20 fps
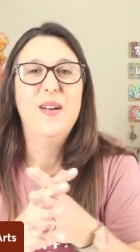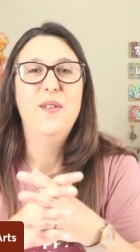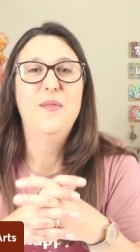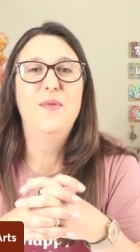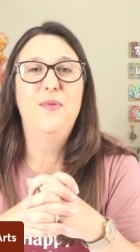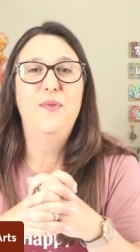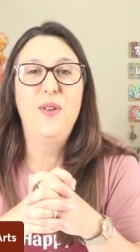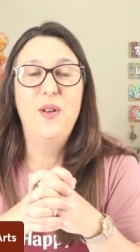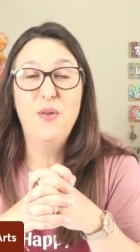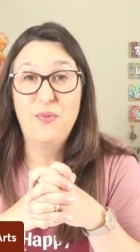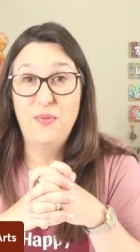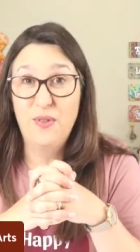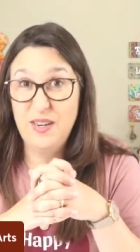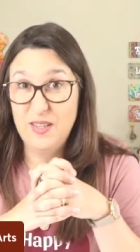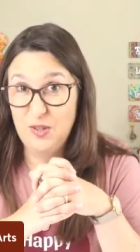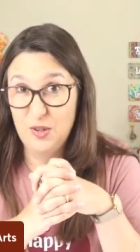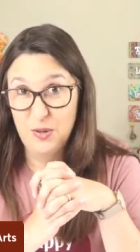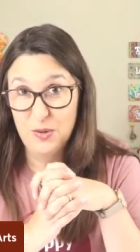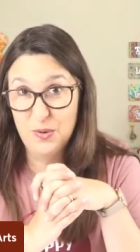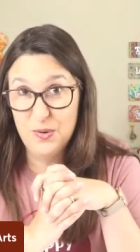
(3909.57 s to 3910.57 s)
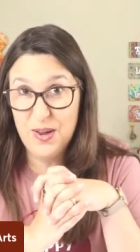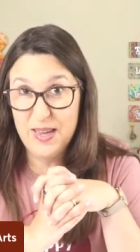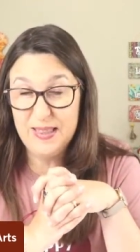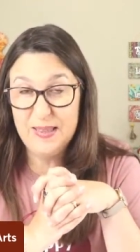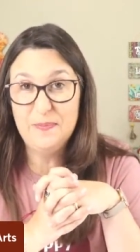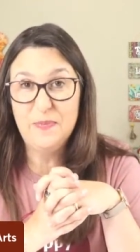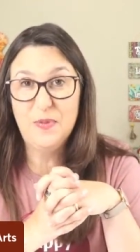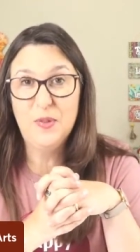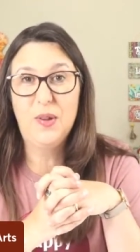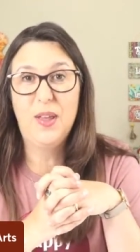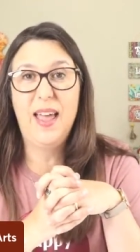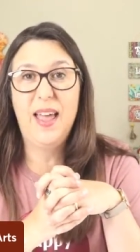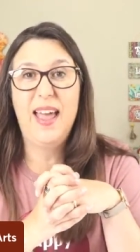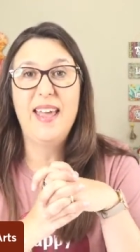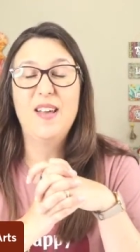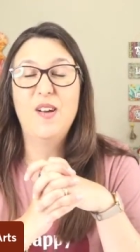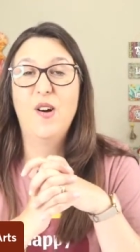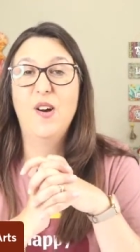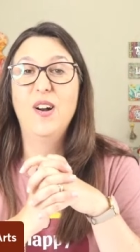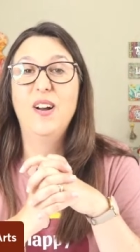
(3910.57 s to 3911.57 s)
feel free to do it,
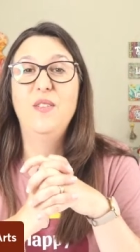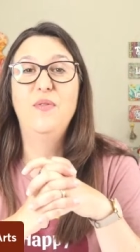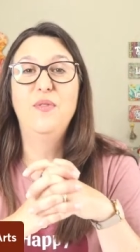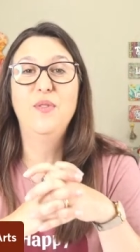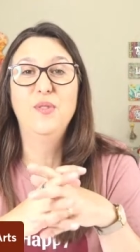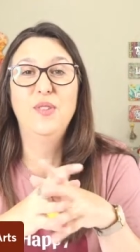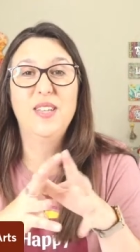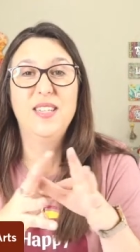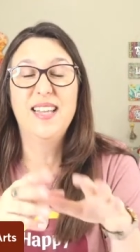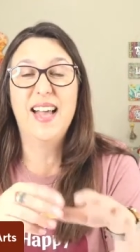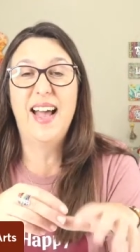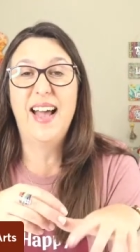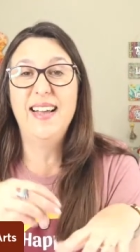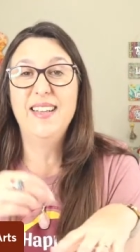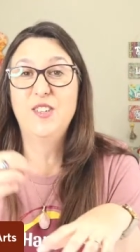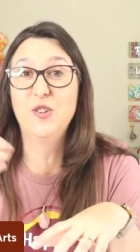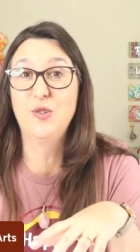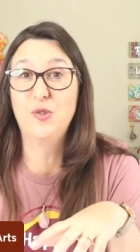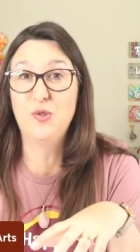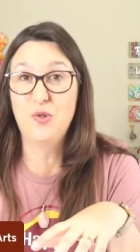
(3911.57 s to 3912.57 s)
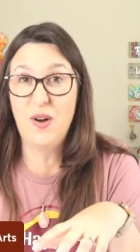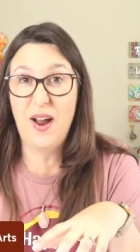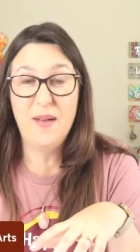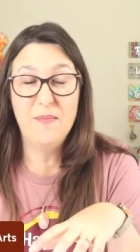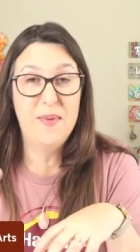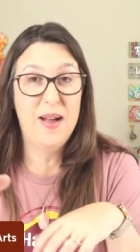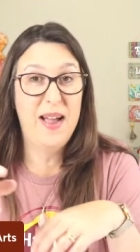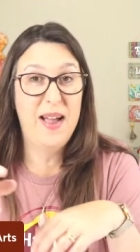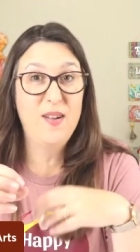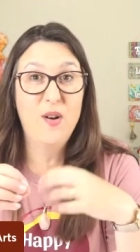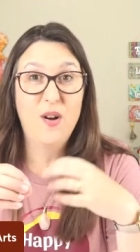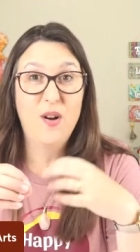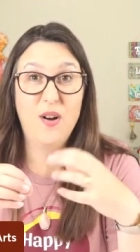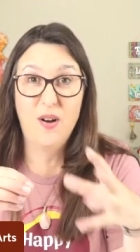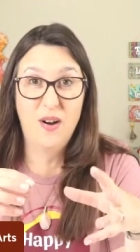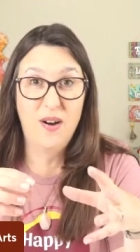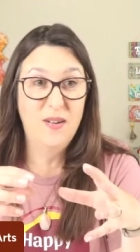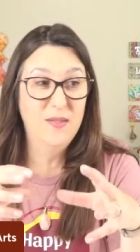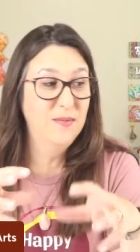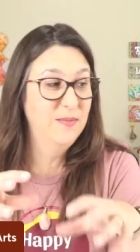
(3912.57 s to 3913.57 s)
okay? Or if you decide to try by your
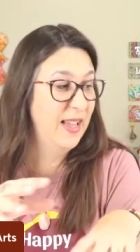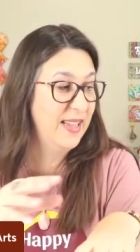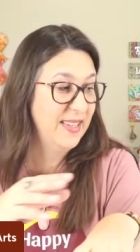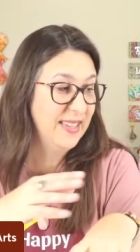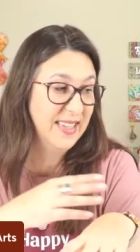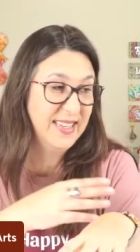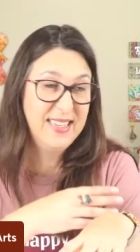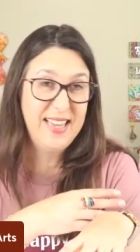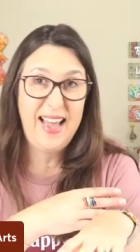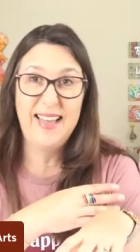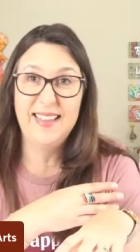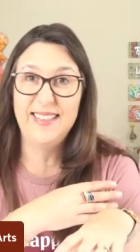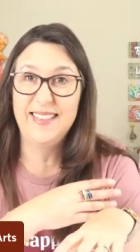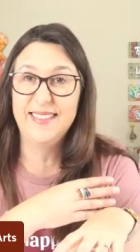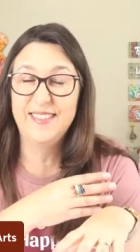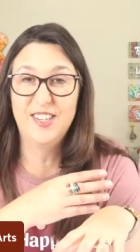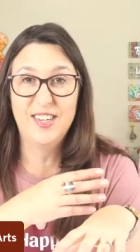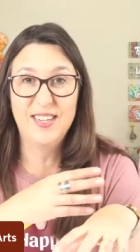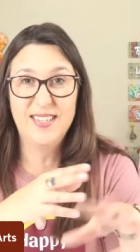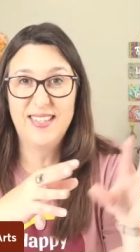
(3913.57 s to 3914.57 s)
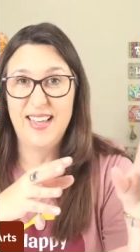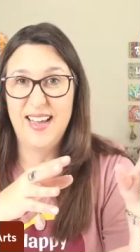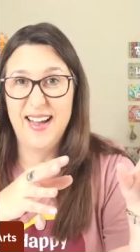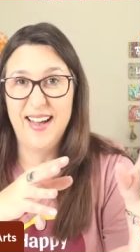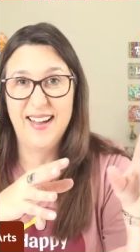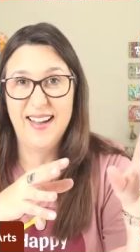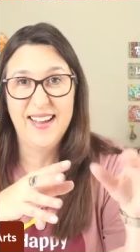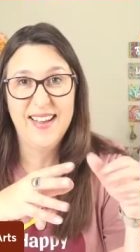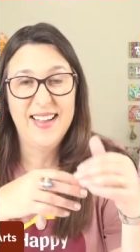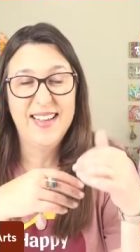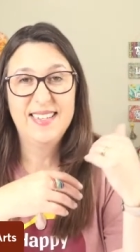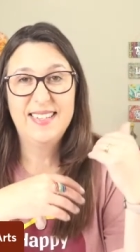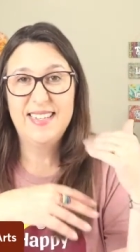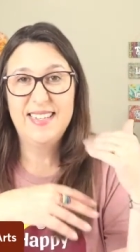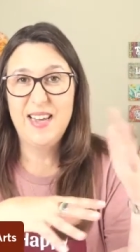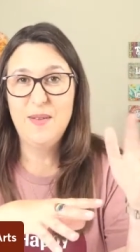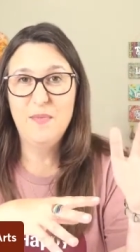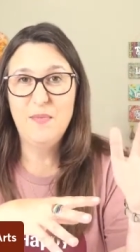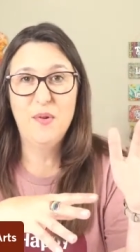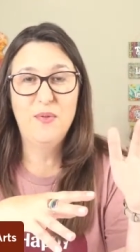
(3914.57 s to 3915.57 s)
own, as I said, just a
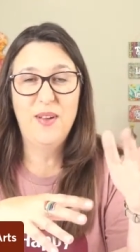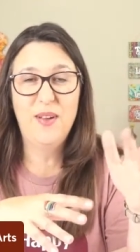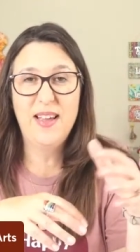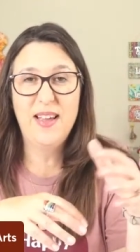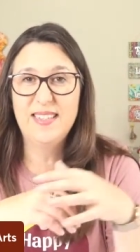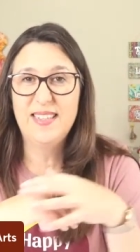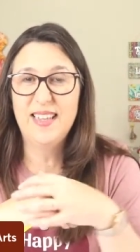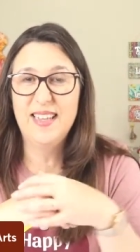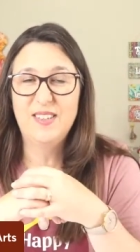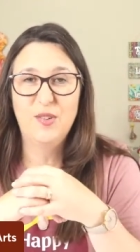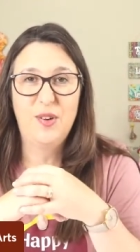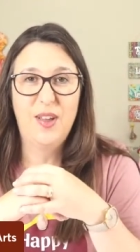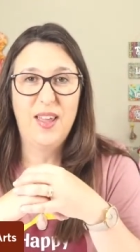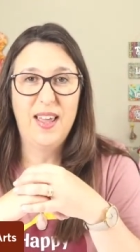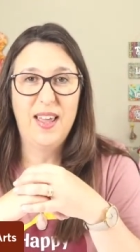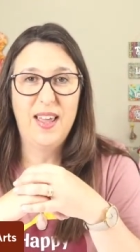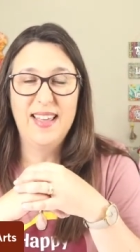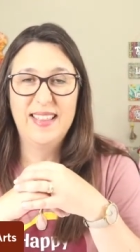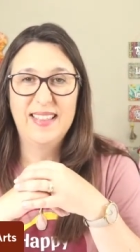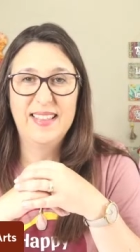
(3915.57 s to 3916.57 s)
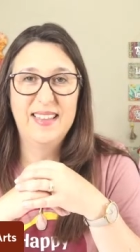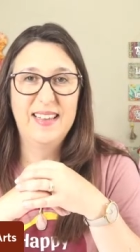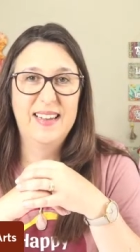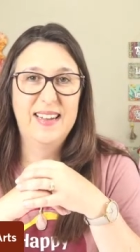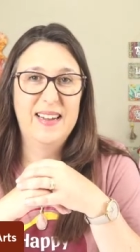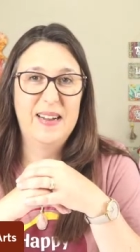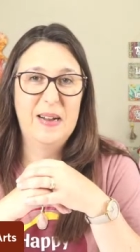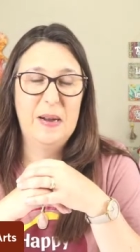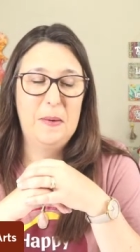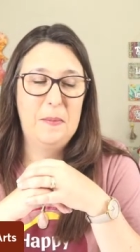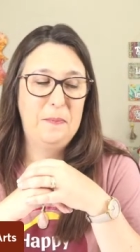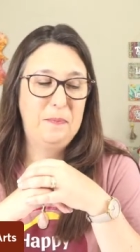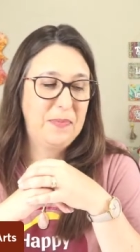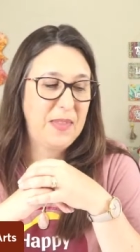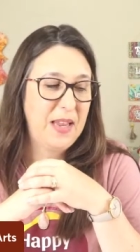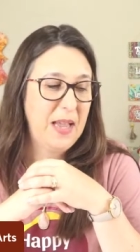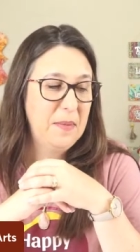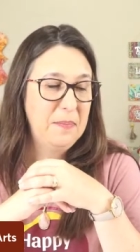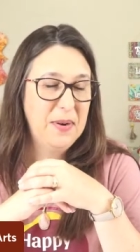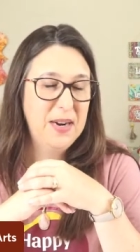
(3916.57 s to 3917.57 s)
simple ways that you can uh,
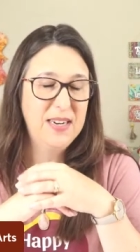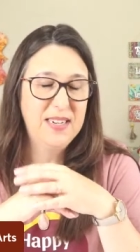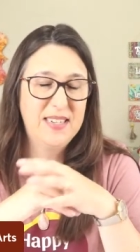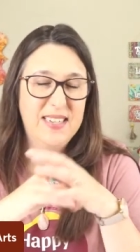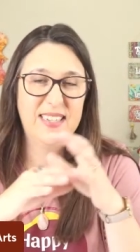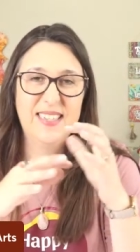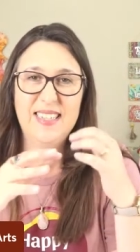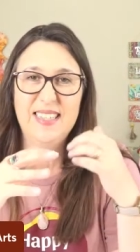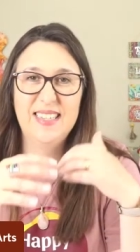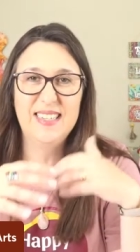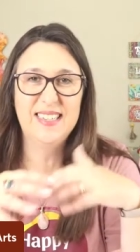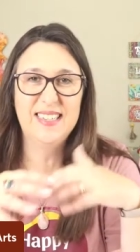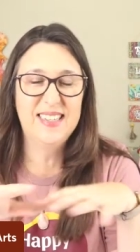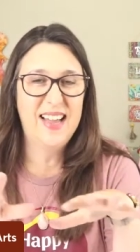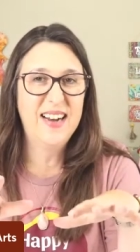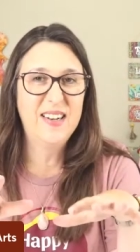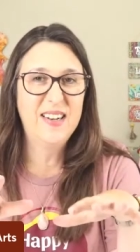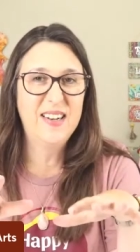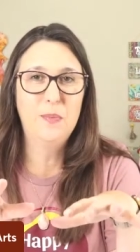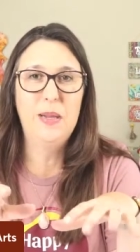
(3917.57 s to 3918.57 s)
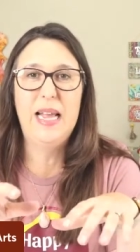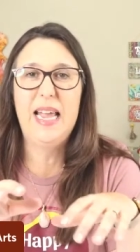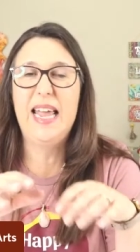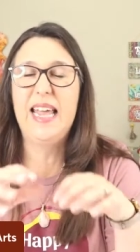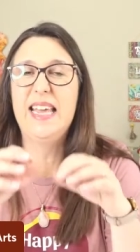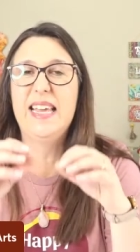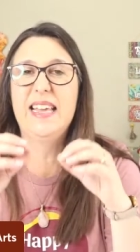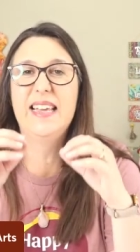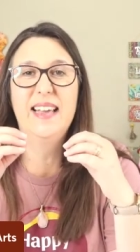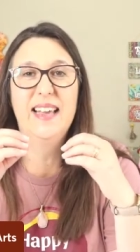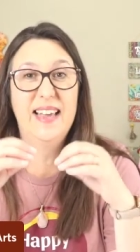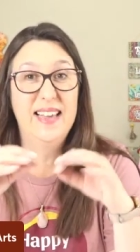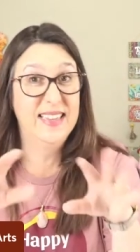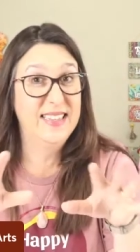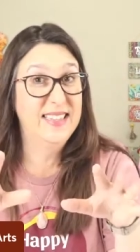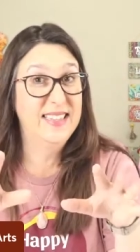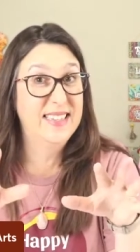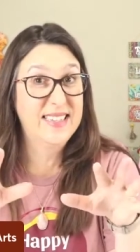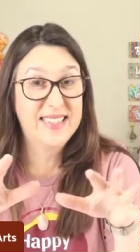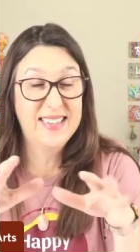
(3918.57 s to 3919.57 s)
purchase and start playing.
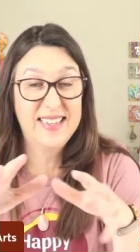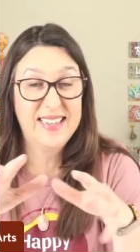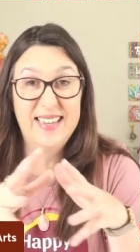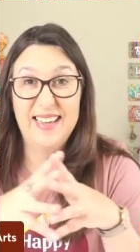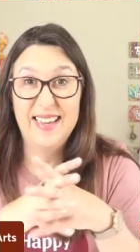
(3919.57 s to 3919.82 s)
It's